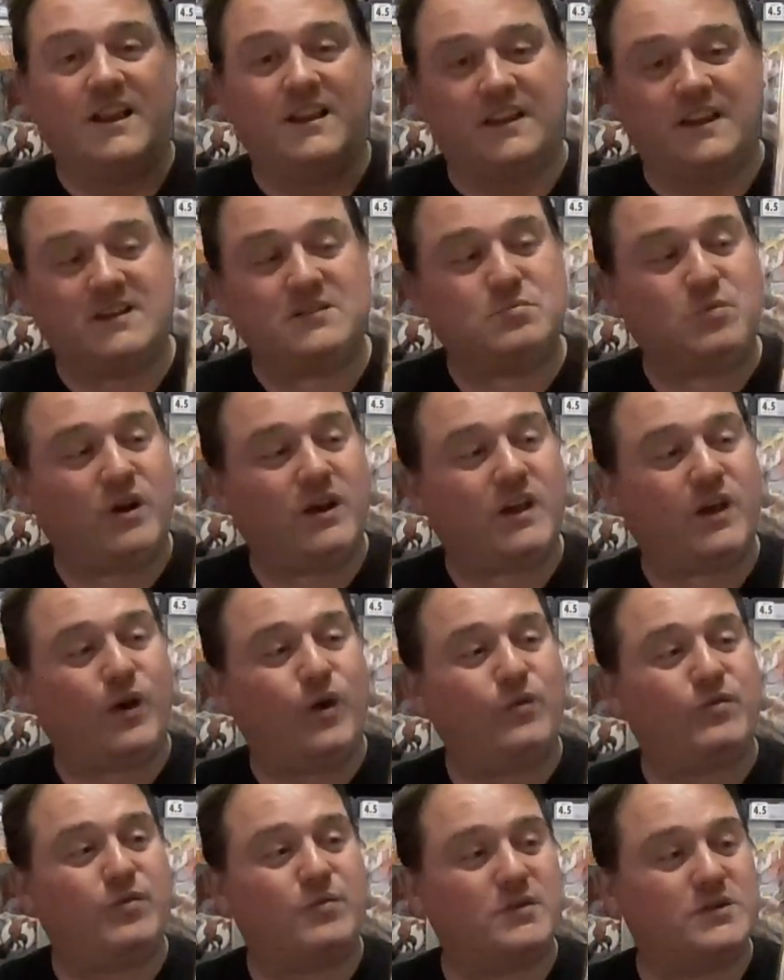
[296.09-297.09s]
this might
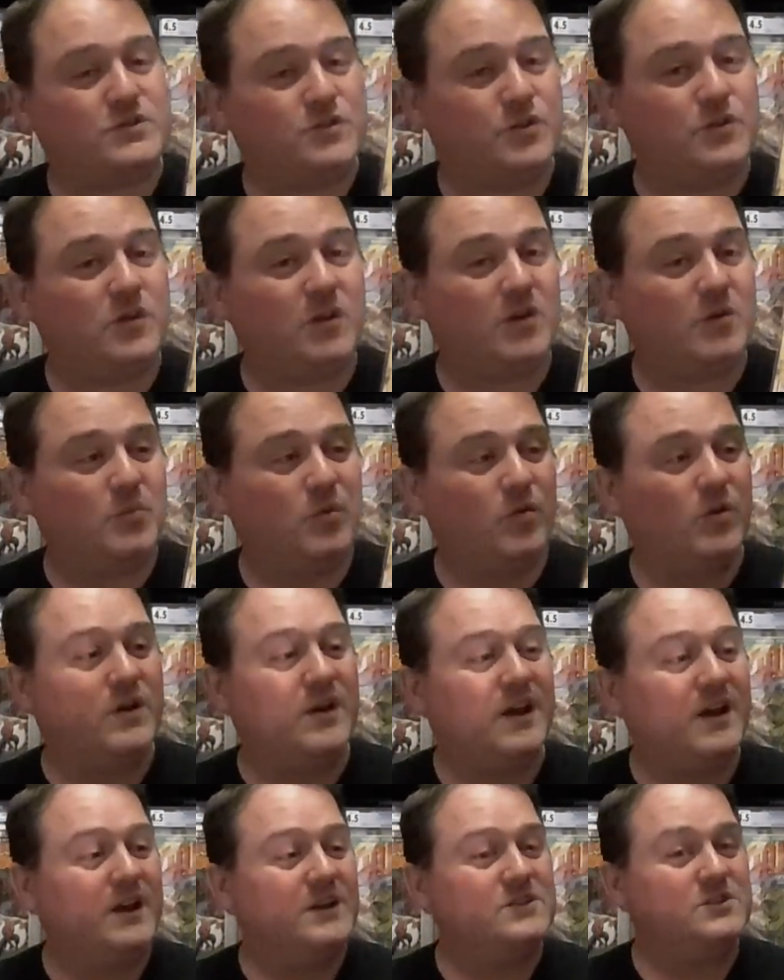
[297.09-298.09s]
go from a $2 book
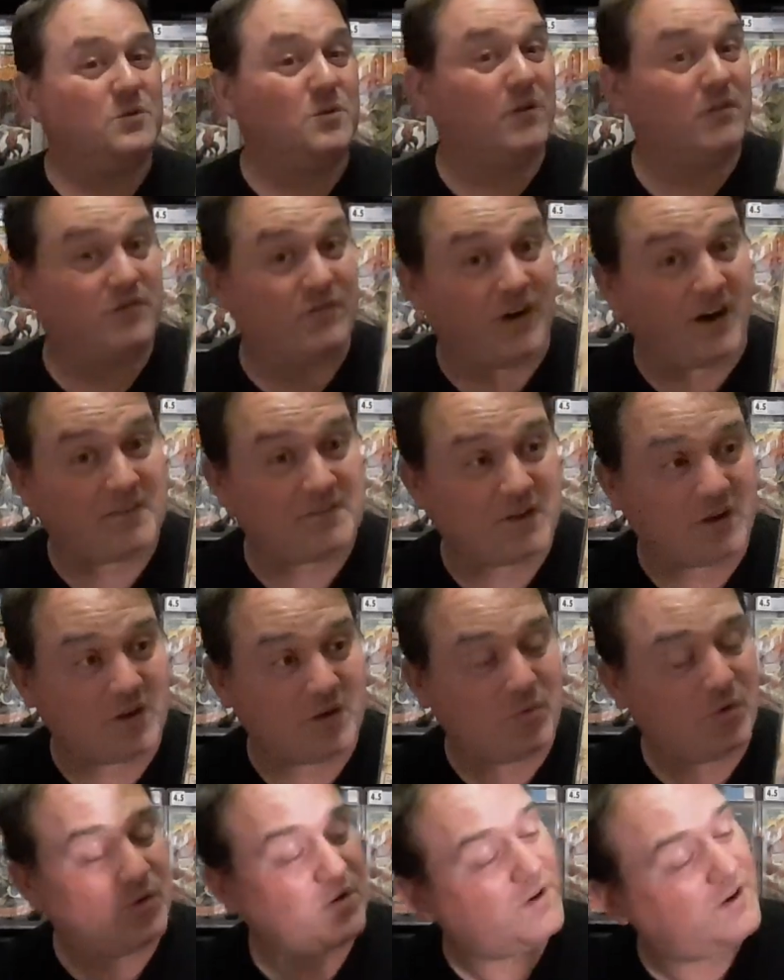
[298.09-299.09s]
to a
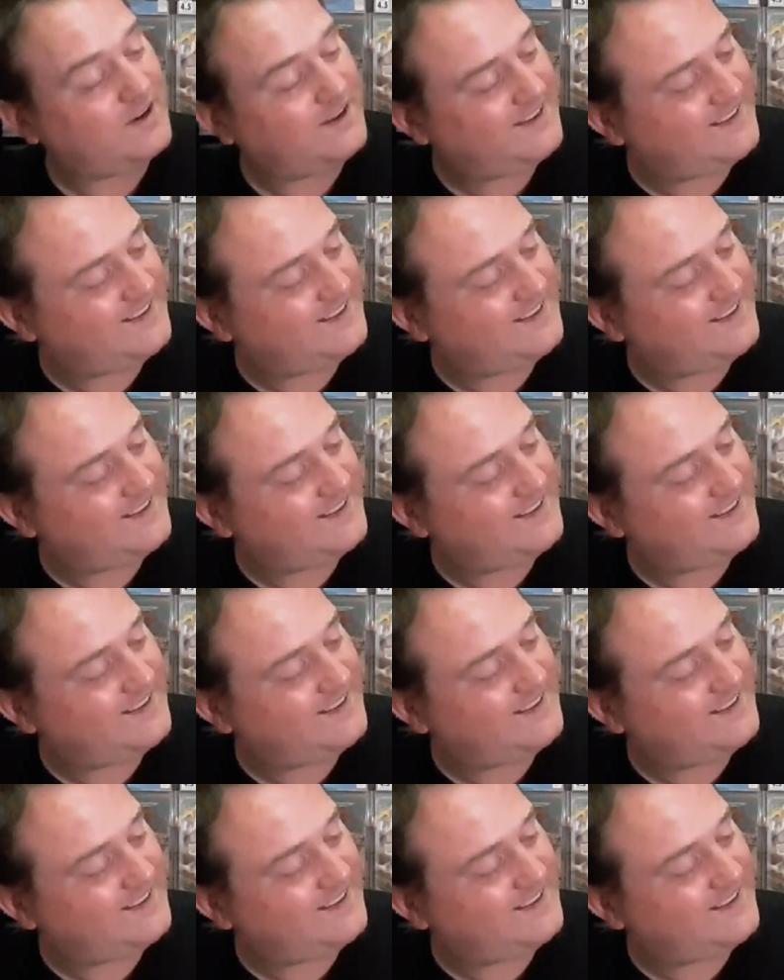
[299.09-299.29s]
$5 book.